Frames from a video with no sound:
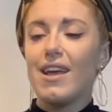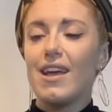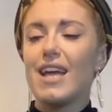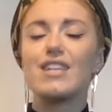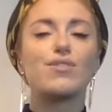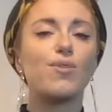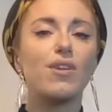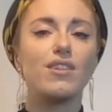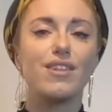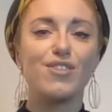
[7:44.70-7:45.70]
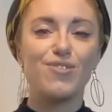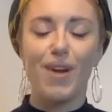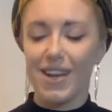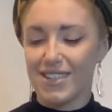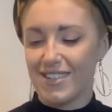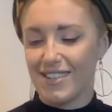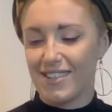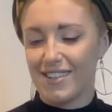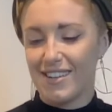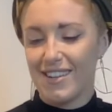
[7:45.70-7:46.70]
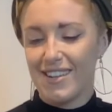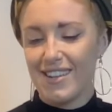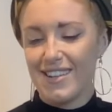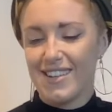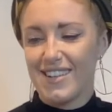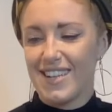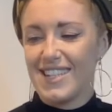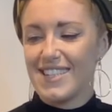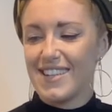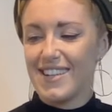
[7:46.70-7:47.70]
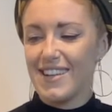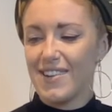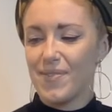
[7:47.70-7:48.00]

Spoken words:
It's all a distraction, isn't it?